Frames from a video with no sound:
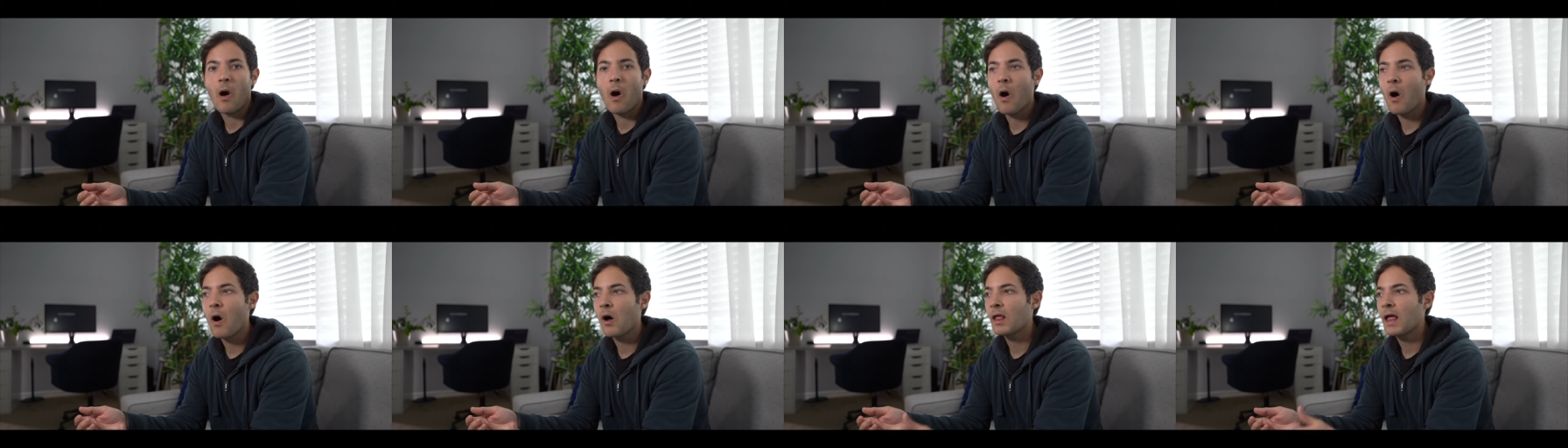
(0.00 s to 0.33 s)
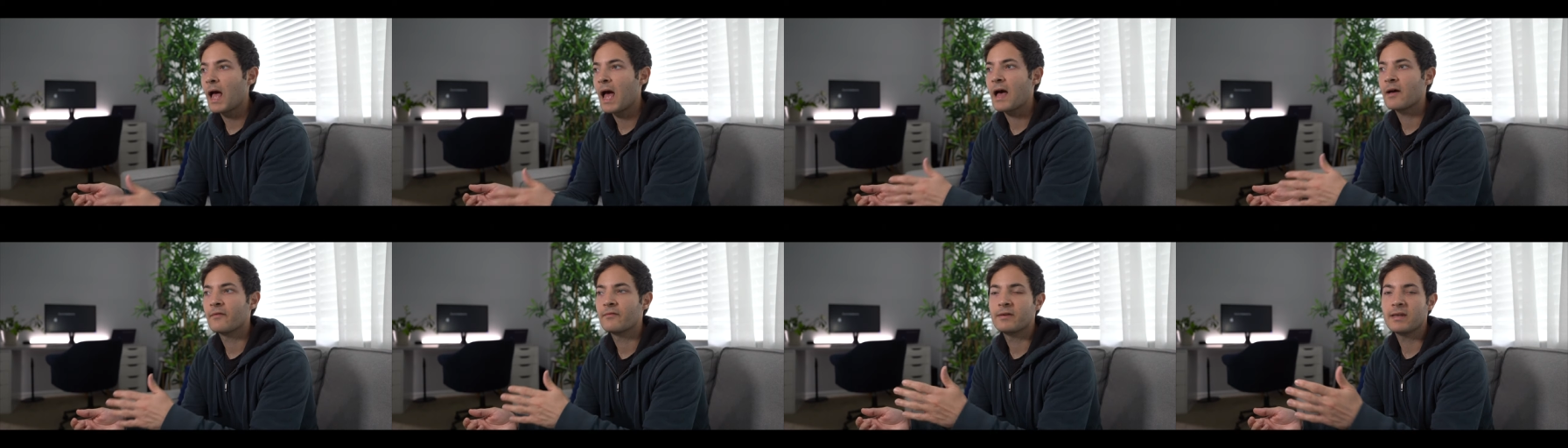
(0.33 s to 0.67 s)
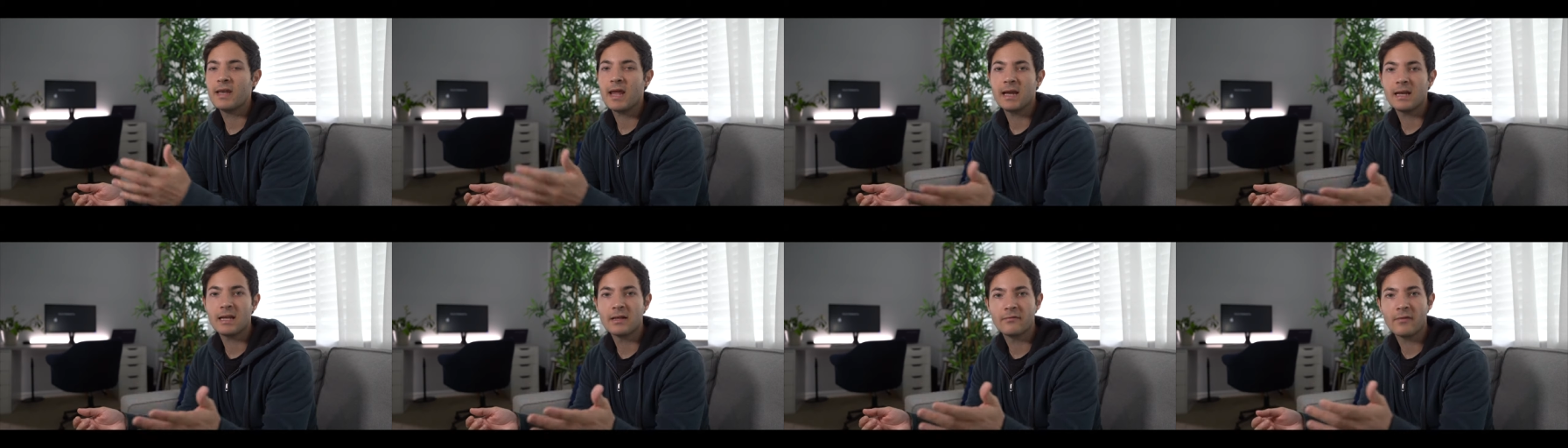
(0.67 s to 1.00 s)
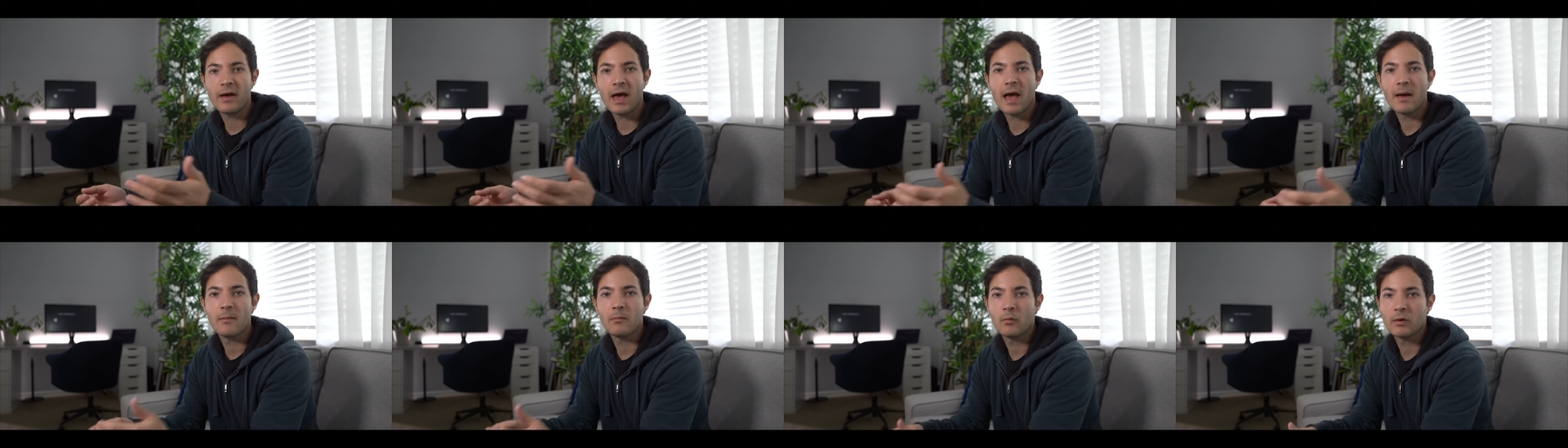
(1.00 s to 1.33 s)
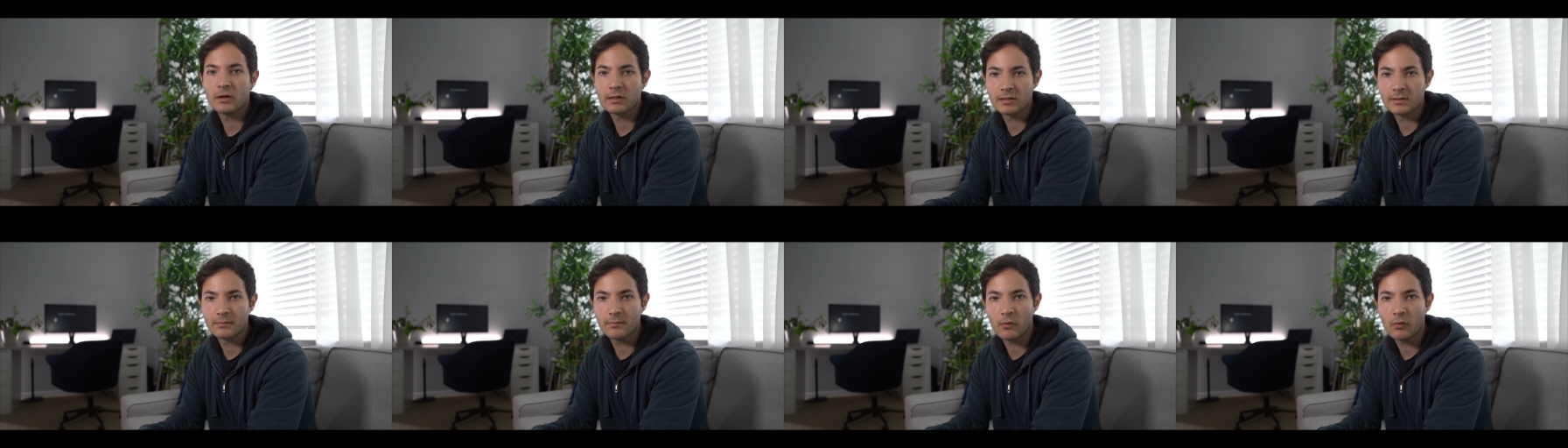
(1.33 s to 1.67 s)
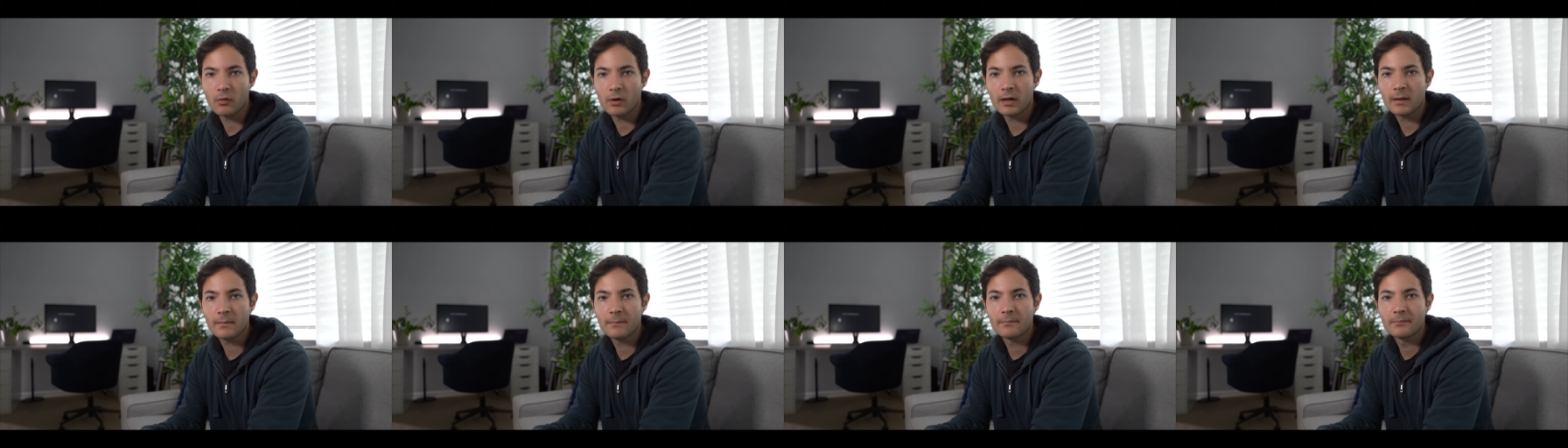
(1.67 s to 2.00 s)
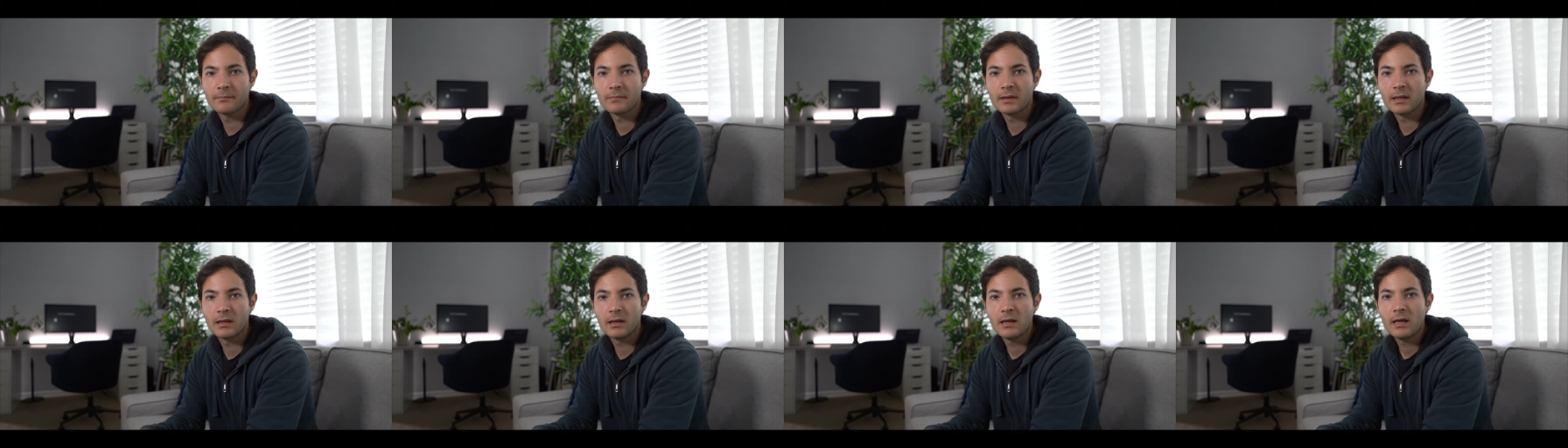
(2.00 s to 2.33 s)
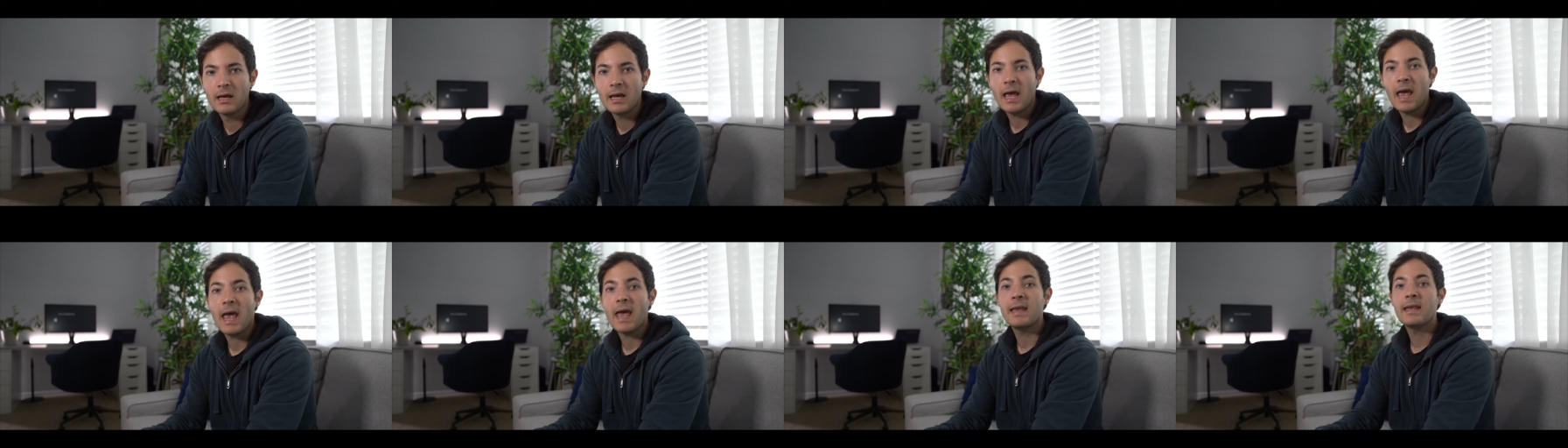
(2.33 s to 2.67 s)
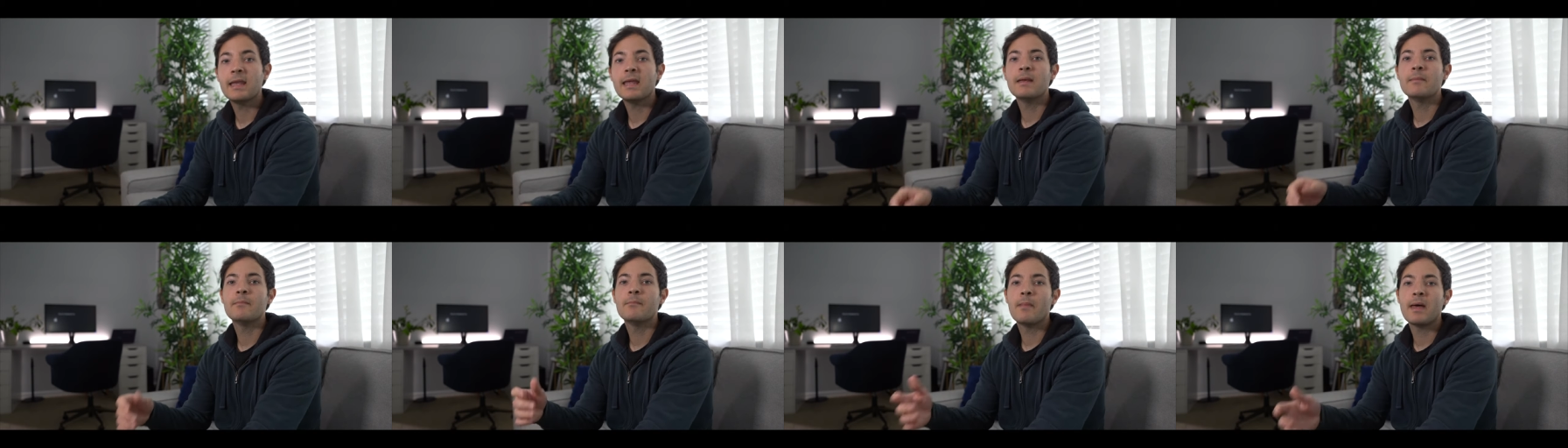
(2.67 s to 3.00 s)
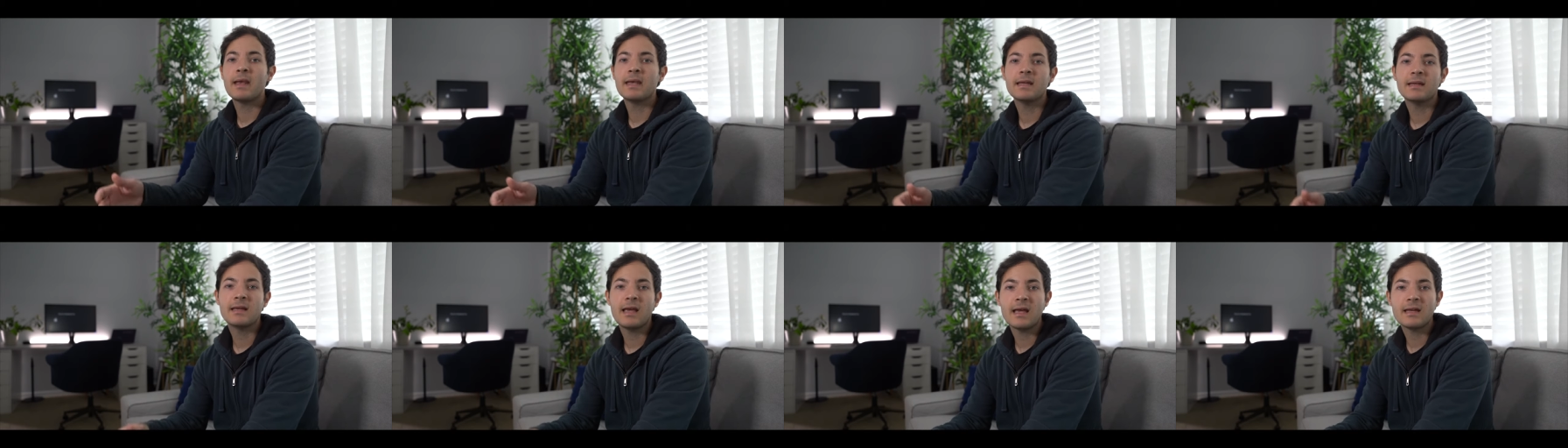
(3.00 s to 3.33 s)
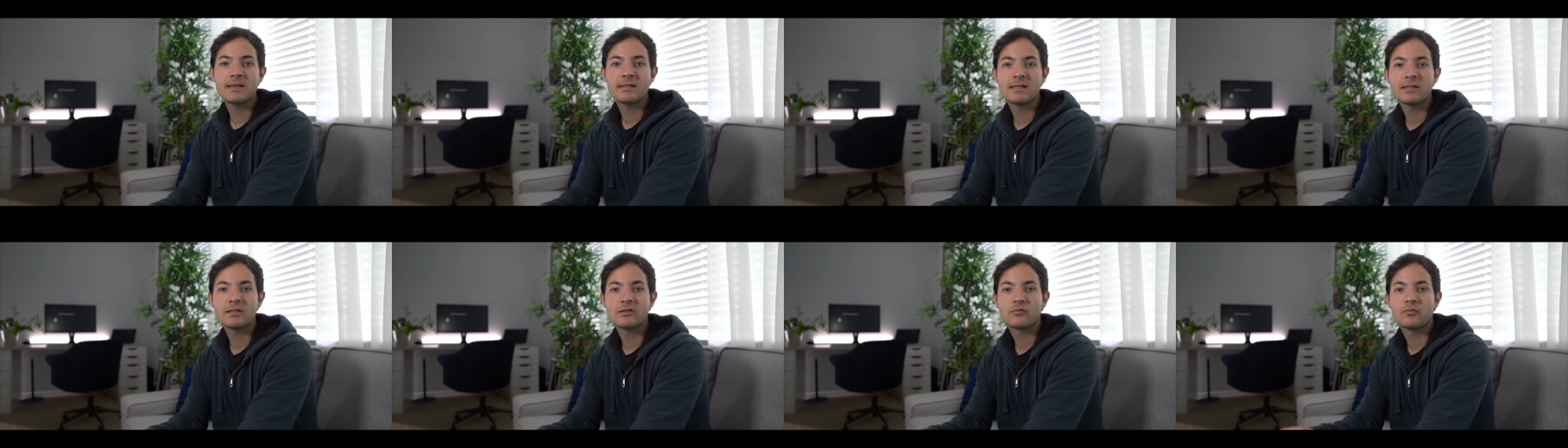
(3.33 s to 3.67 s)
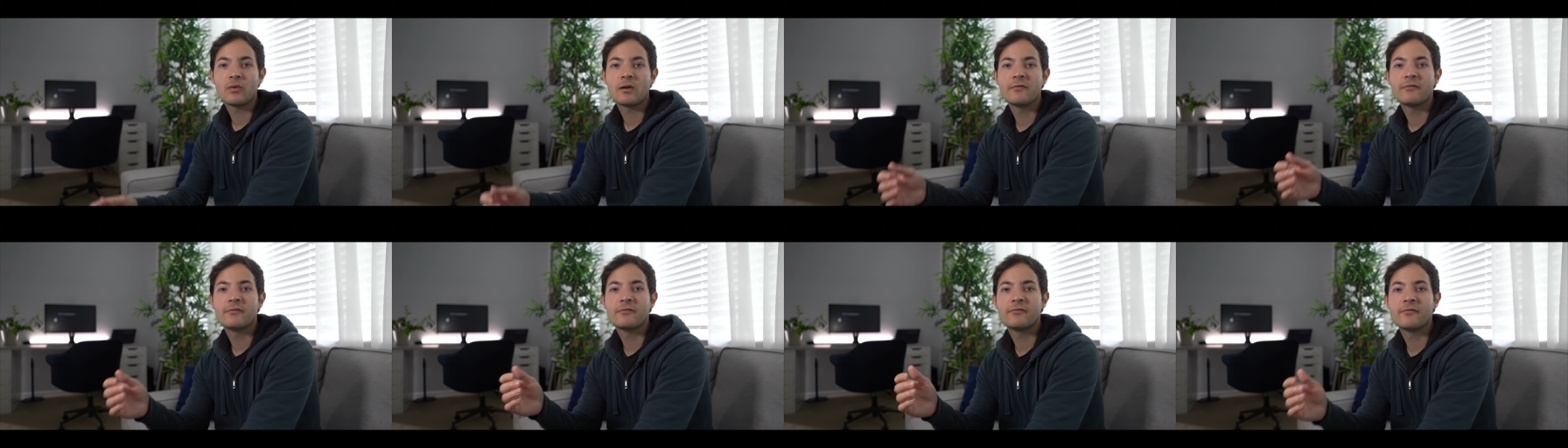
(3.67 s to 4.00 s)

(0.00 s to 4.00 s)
all have native M1 support and in many cases run